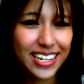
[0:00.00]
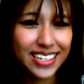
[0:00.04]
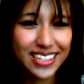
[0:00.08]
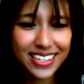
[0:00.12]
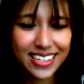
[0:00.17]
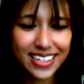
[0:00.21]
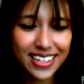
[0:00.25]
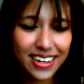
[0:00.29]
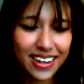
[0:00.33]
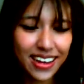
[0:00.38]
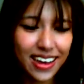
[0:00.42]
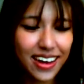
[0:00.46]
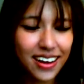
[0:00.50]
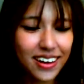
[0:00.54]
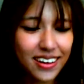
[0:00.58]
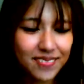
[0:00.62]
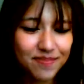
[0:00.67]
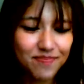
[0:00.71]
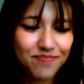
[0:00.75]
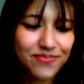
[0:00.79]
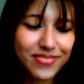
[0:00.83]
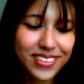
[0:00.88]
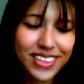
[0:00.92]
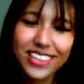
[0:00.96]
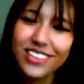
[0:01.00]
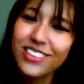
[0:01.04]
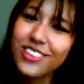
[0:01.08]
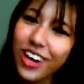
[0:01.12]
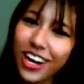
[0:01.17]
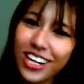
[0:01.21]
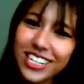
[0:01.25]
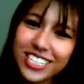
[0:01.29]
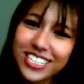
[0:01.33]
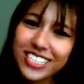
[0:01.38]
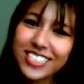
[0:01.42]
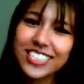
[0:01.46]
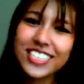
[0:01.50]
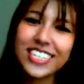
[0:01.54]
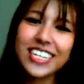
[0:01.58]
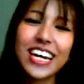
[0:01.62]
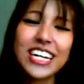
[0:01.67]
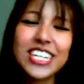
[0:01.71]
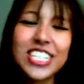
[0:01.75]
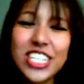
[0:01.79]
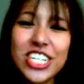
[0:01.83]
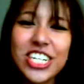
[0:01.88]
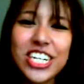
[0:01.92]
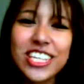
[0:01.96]
And
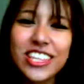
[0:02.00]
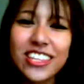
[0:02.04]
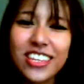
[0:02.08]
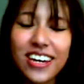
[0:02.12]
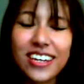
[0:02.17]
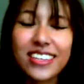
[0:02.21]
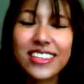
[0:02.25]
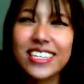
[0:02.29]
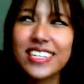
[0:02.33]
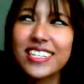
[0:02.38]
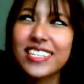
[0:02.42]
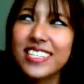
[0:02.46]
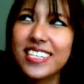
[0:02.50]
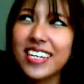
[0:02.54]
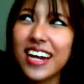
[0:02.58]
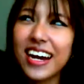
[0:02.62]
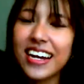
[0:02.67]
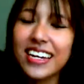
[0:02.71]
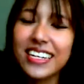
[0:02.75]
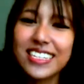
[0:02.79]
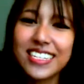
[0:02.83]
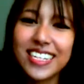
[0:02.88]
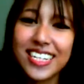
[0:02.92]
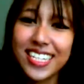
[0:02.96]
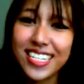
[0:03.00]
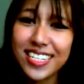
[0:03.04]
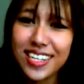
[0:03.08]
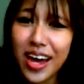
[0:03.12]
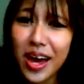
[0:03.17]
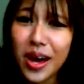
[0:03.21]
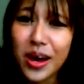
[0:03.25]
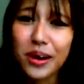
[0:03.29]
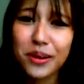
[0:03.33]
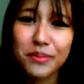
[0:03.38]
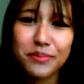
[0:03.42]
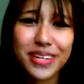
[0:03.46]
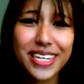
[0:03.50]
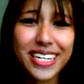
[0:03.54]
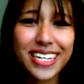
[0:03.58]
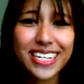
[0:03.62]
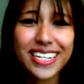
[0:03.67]
logically, I should have thought this guy is scum.